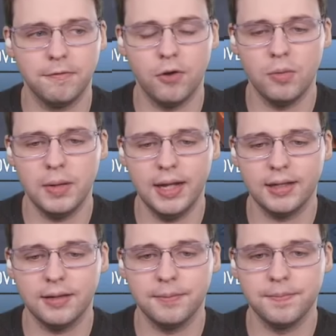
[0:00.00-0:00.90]
fought
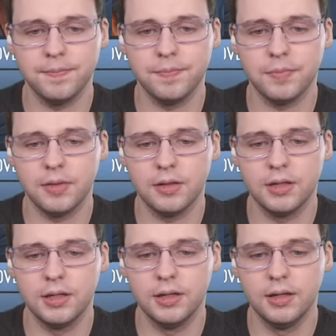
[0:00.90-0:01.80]
back.
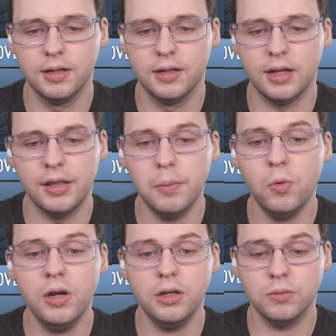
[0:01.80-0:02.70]
And then
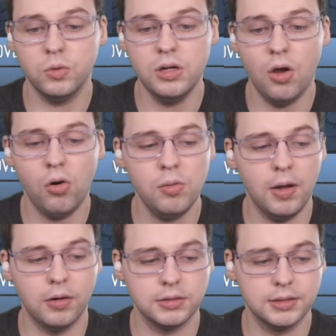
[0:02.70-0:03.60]
we're in
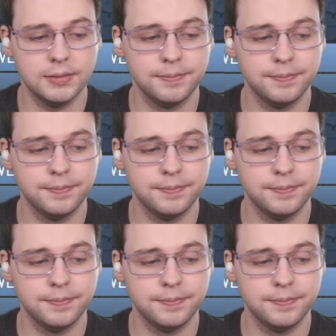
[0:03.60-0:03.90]
Oribos.